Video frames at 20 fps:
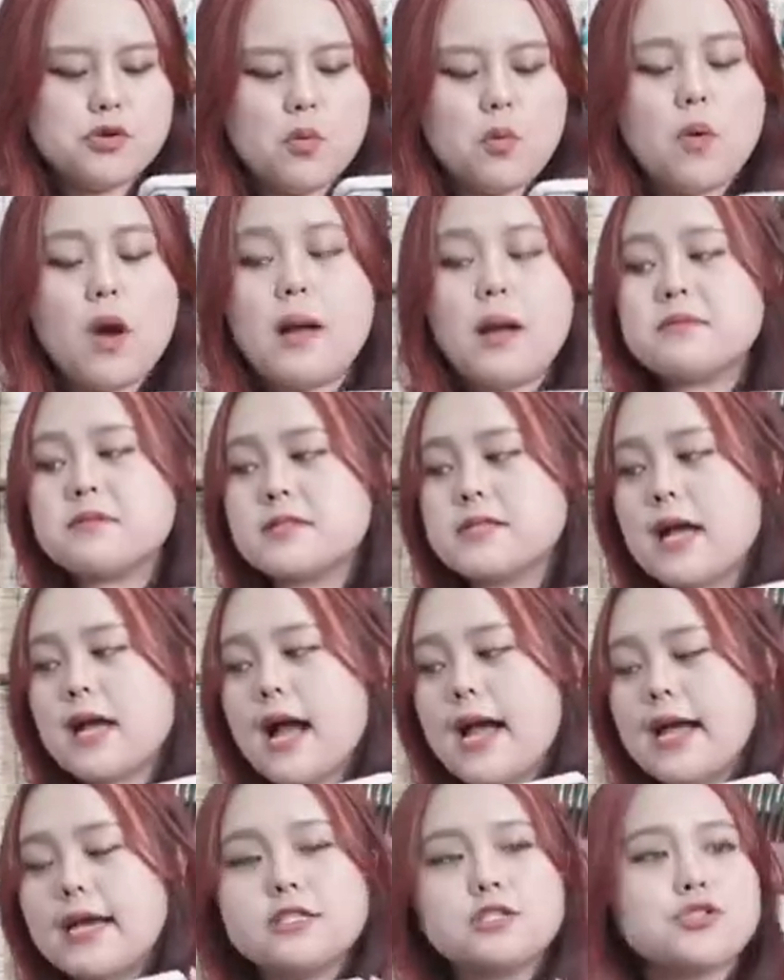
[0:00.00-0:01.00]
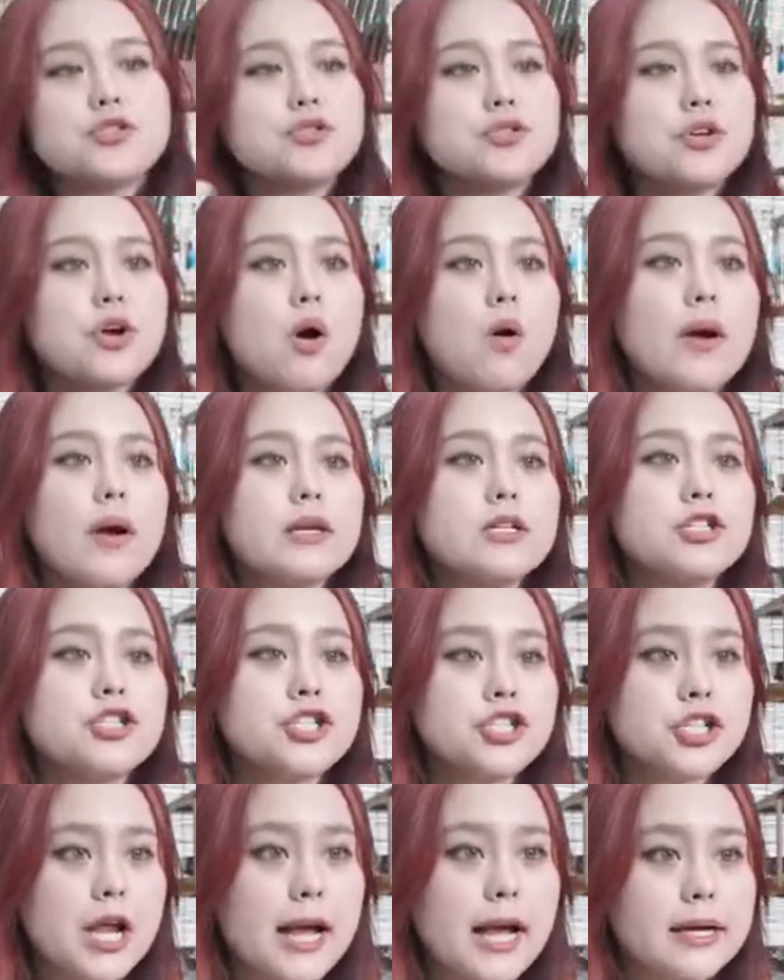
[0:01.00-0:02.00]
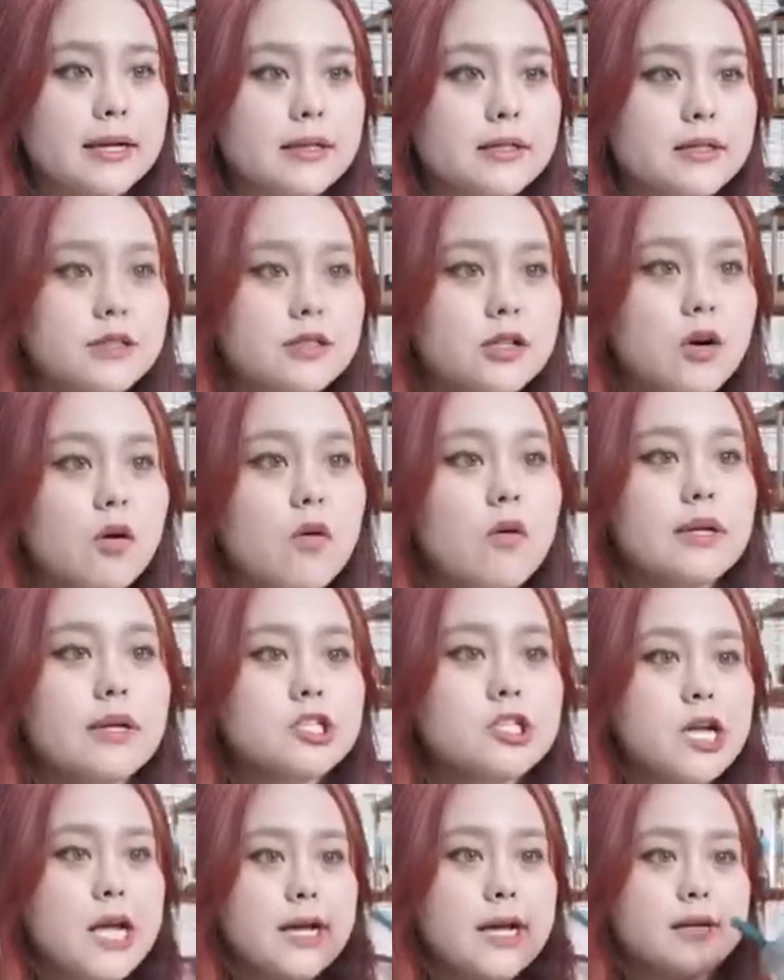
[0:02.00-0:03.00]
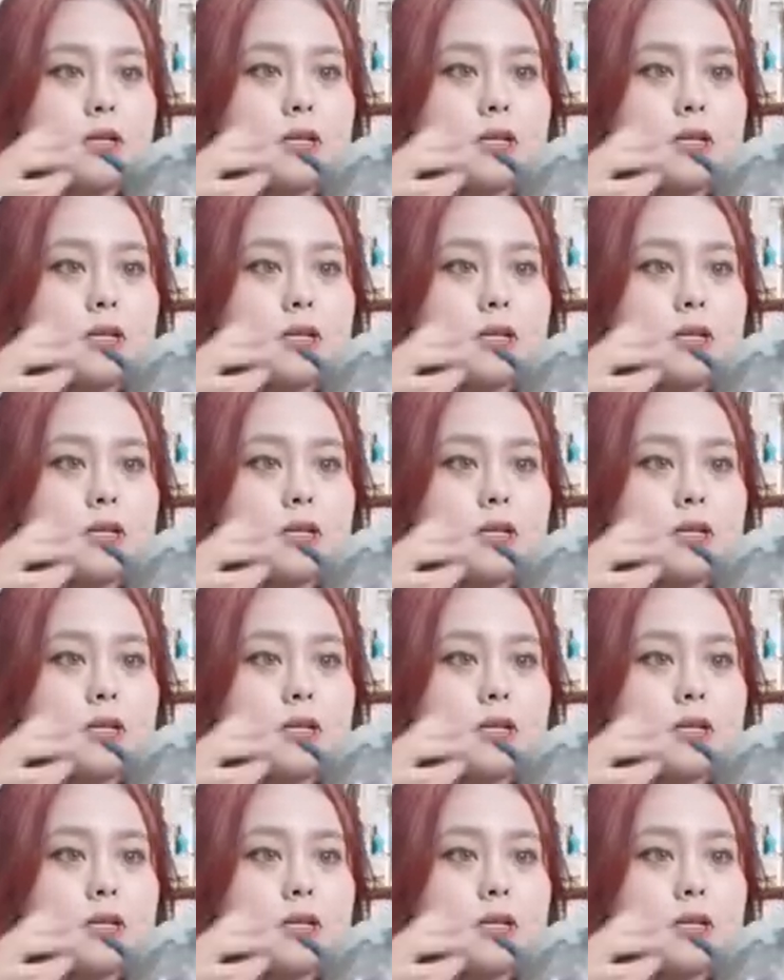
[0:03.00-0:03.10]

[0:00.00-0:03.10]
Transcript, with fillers: website to go and check. Go and check.